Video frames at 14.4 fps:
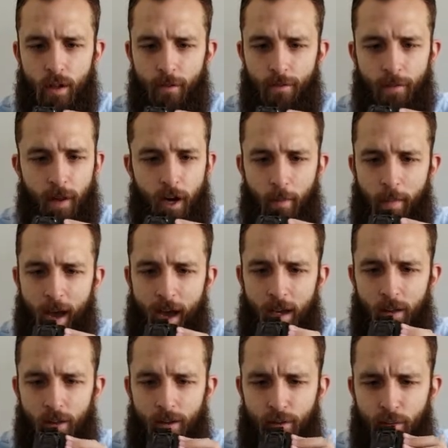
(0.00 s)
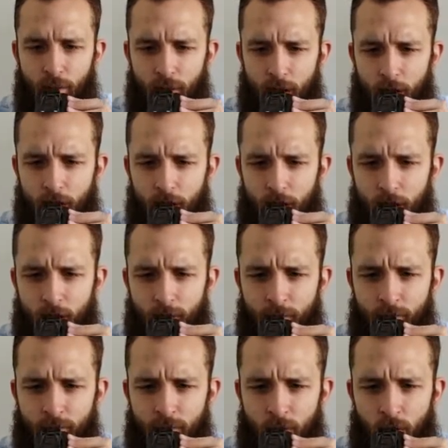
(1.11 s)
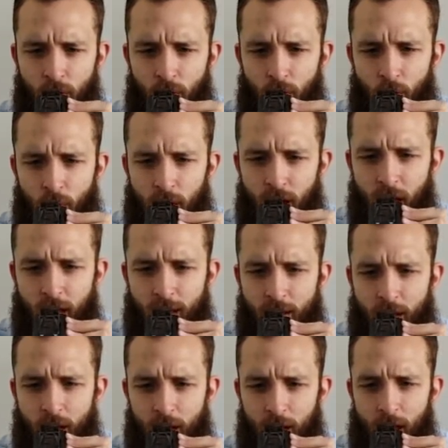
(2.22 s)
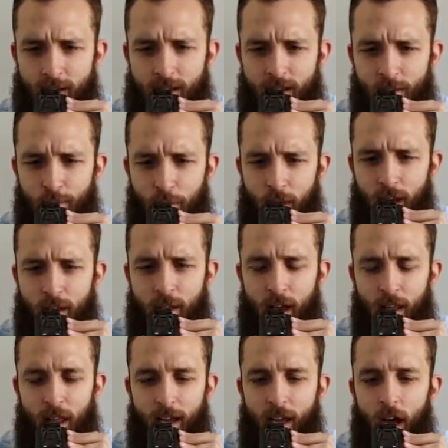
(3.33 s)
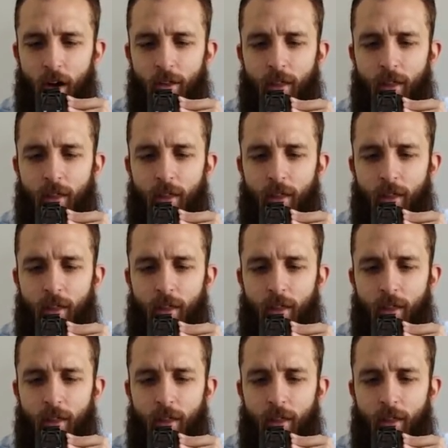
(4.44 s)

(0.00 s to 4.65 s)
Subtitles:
The fin on back looks really good. We got license plate. I like how